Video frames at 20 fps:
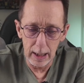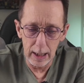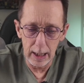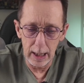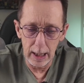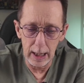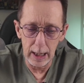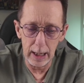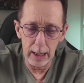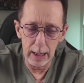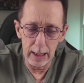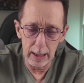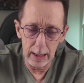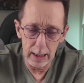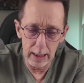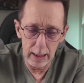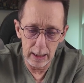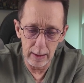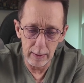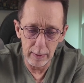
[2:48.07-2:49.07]
Okay,
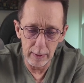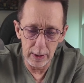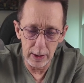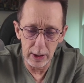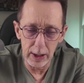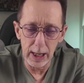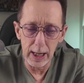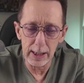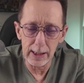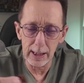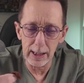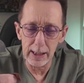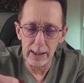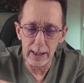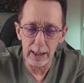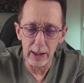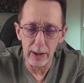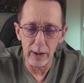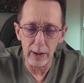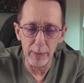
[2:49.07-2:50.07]
chairs. At
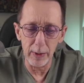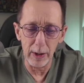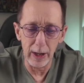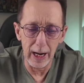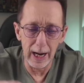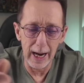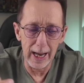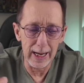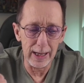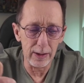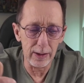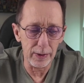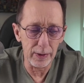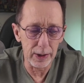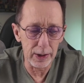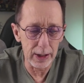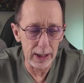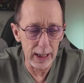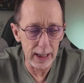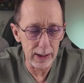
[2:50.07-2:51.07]
least they could have put legs on
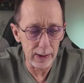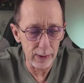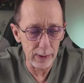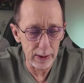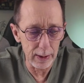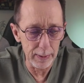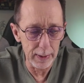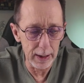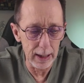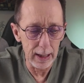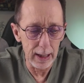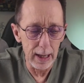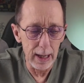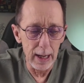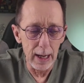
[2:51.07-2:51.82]
the chairs or something.